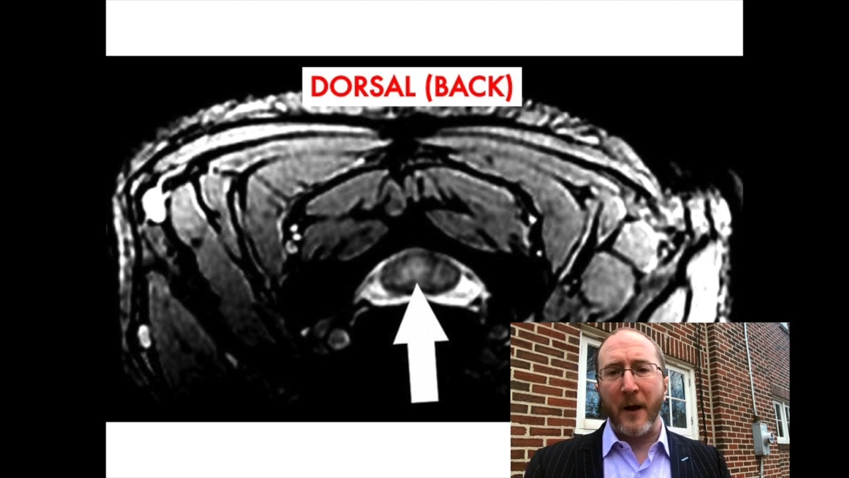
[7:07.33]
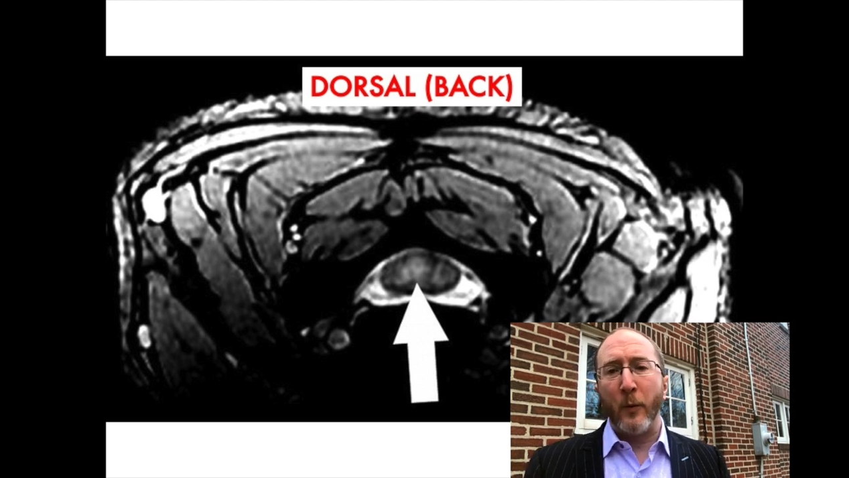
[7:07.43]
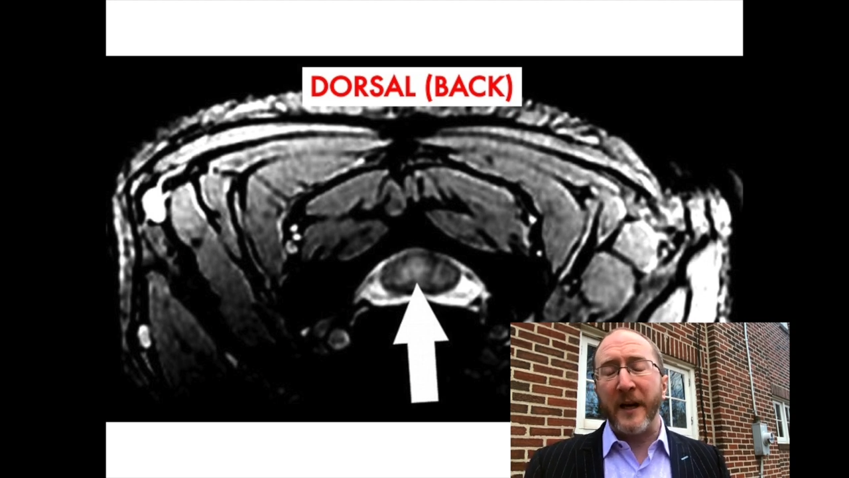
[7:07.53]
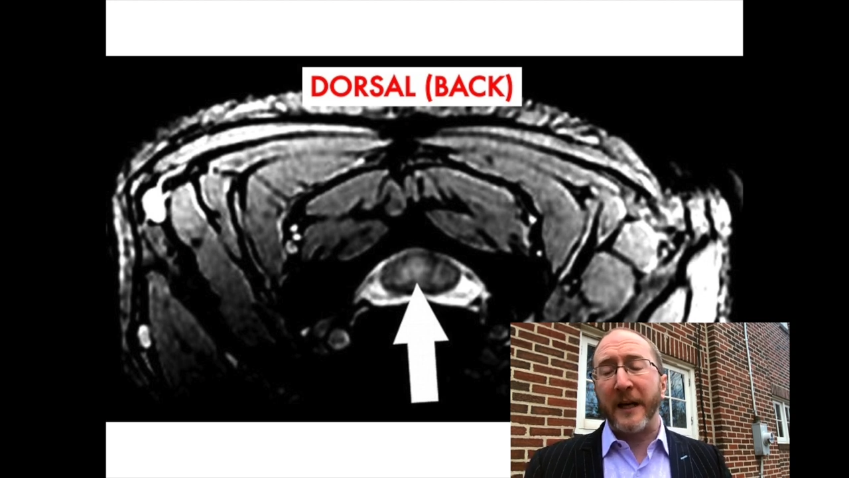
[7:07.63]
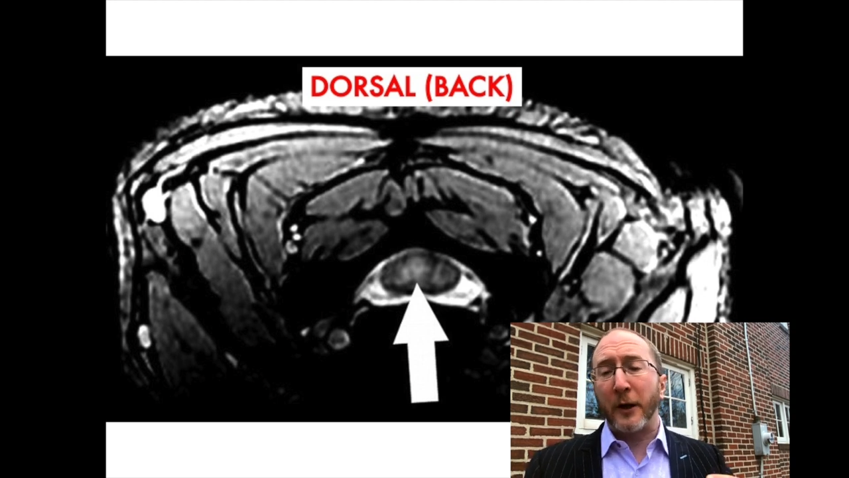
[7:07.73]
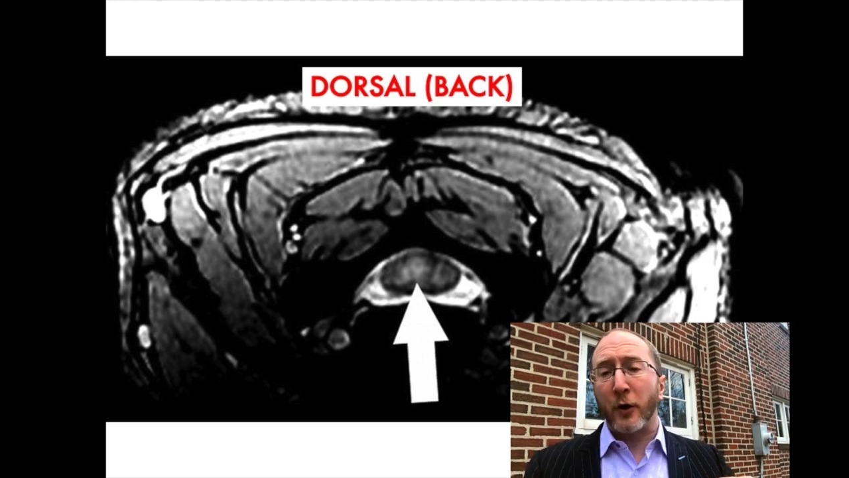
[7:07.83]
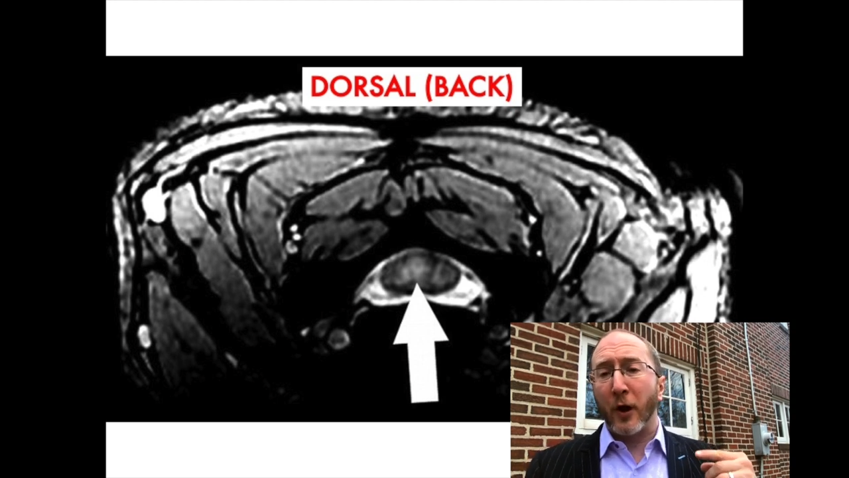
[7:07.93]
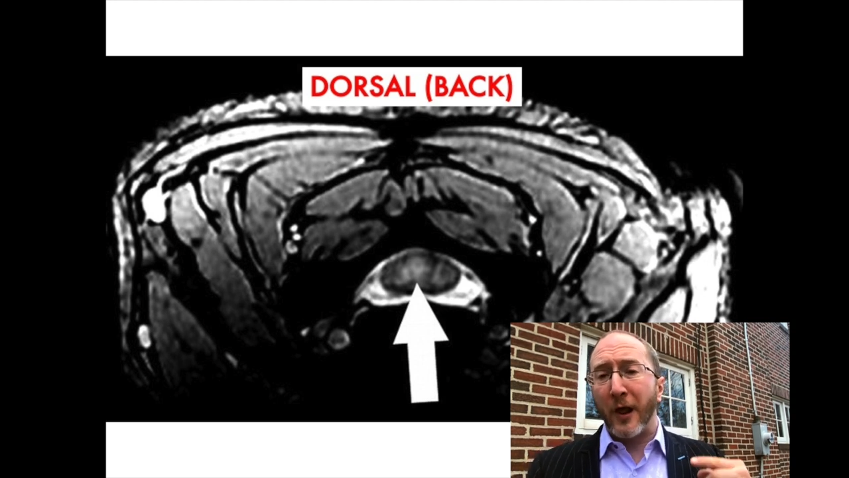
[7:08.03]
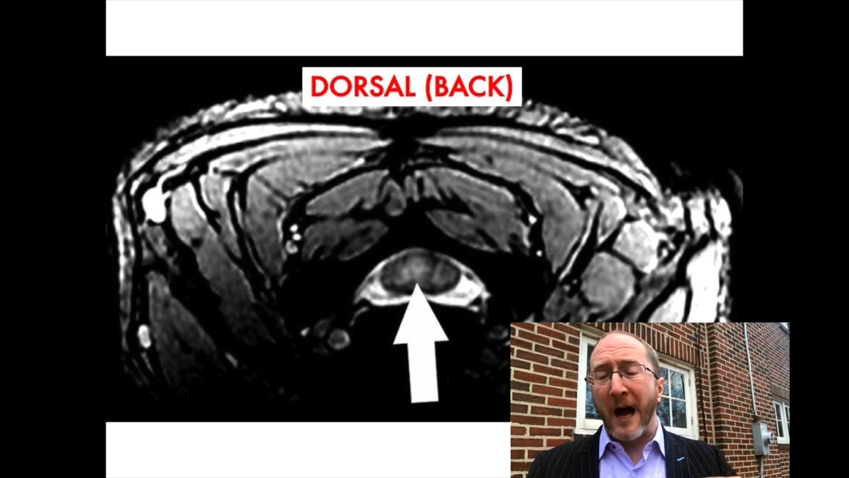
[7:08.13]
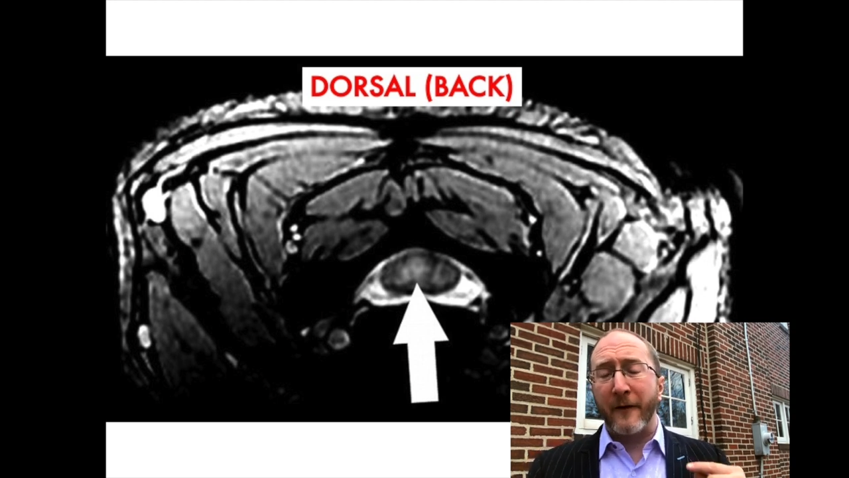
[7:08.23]
and we can learn a
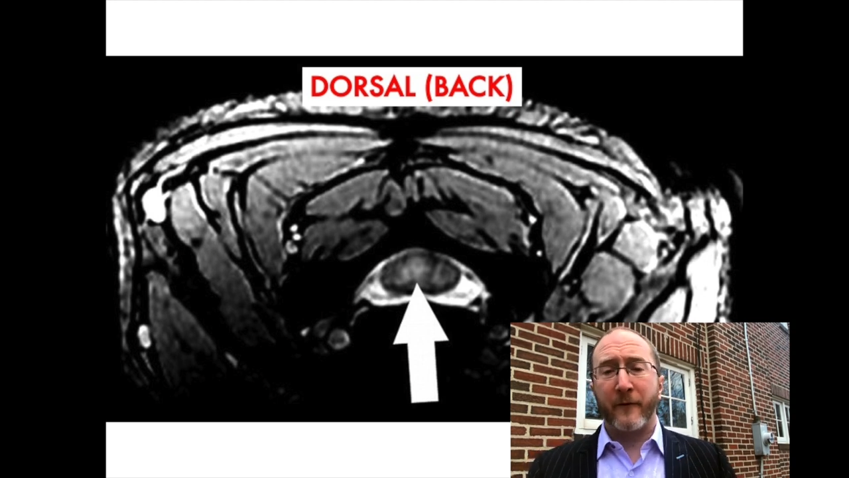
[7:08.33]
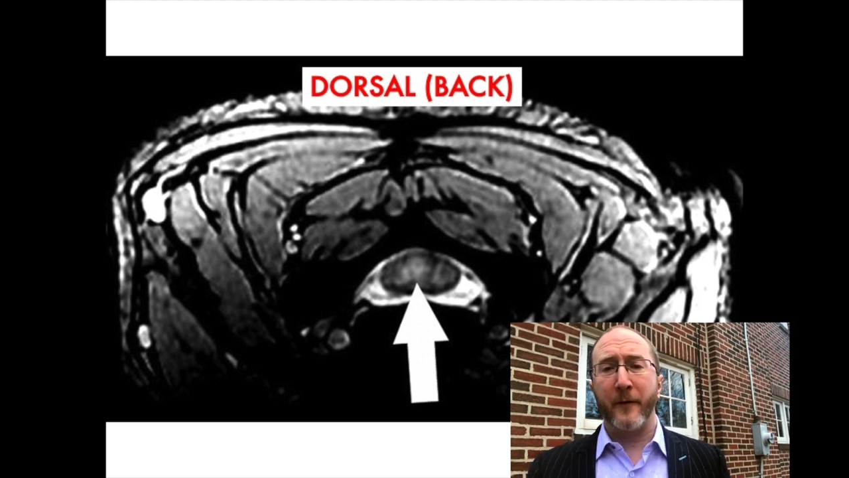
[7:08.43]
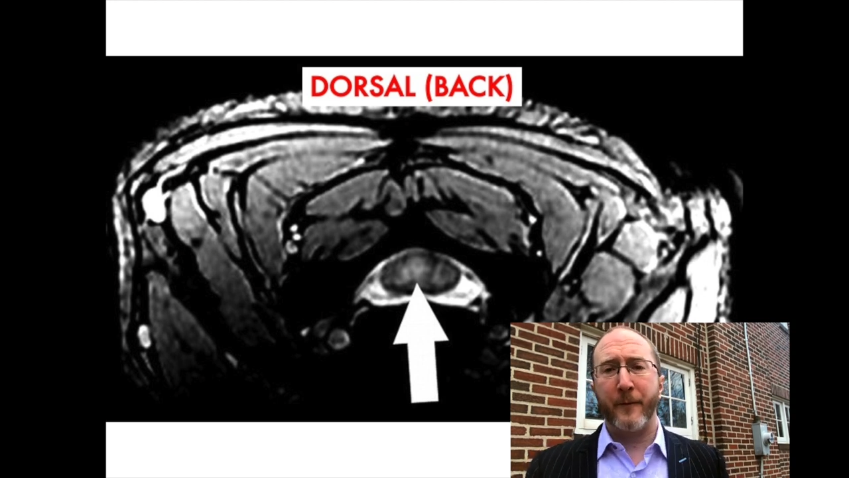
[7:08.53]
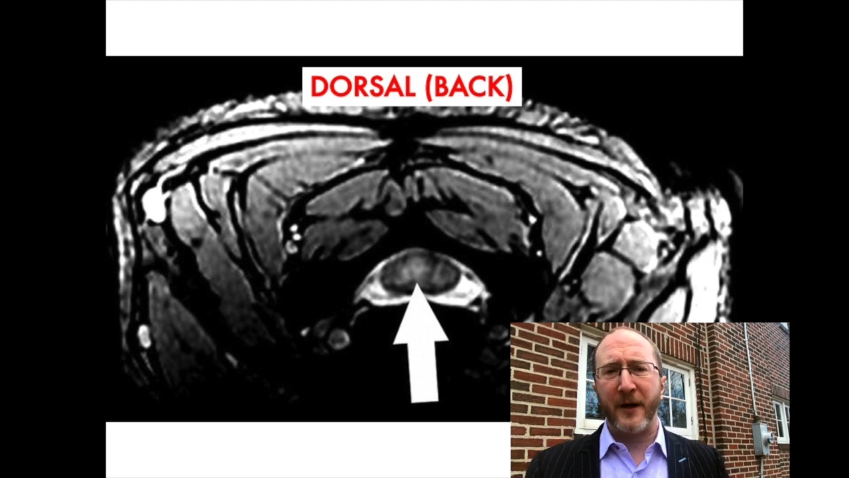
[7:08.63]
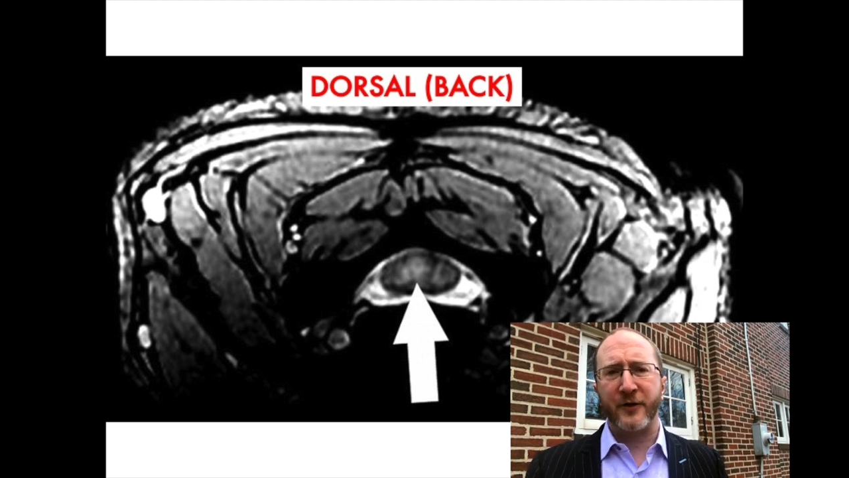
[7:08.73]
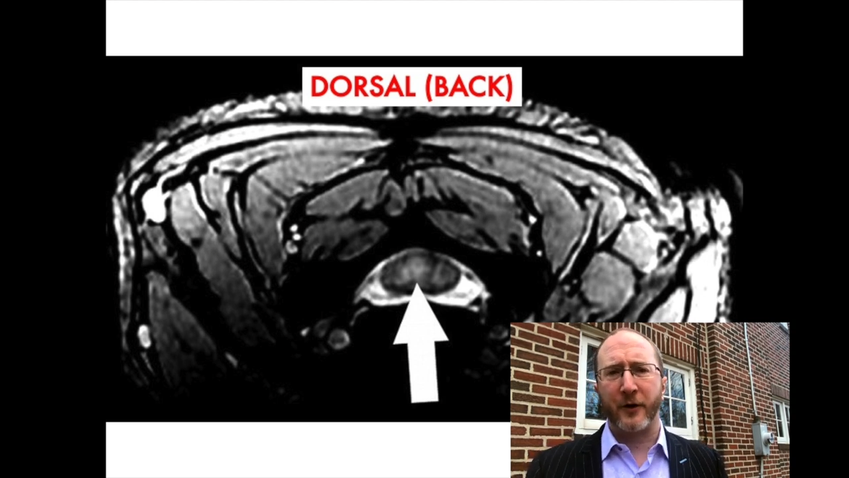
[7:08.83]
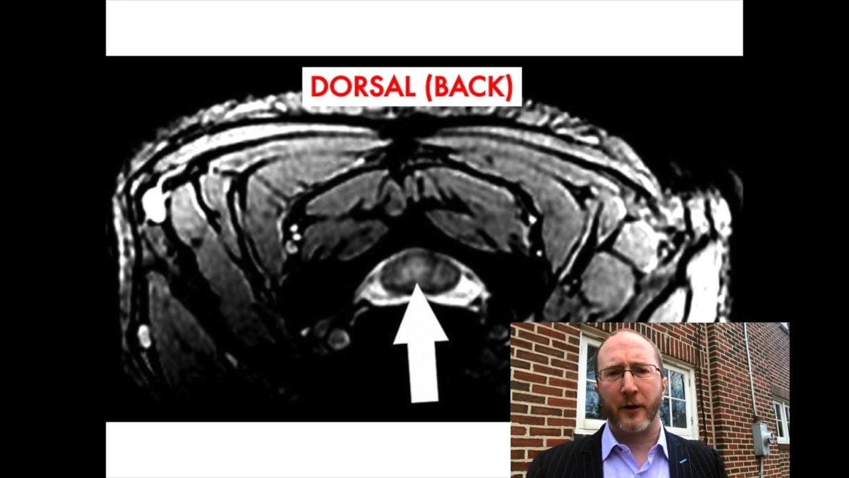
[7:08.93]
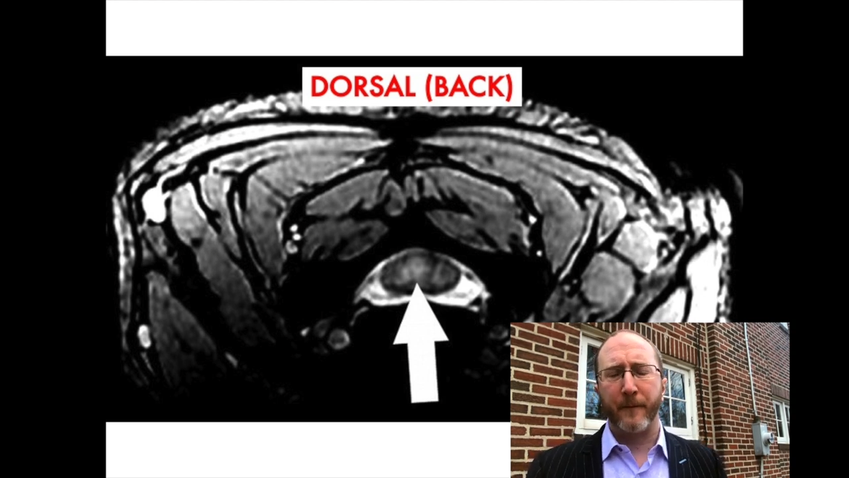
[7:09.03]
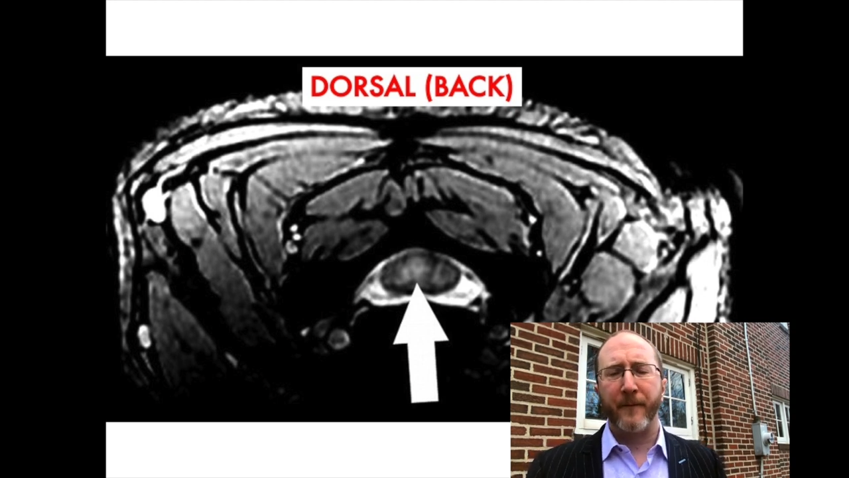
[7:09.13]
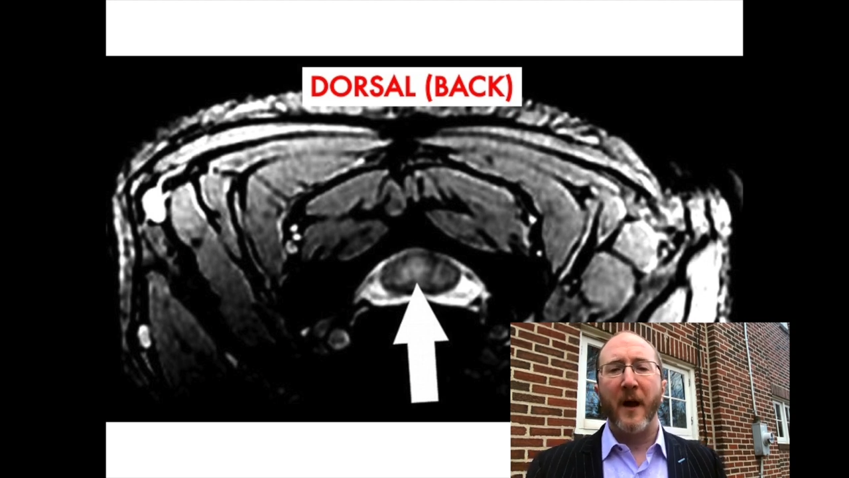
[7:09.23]
lot from the picture.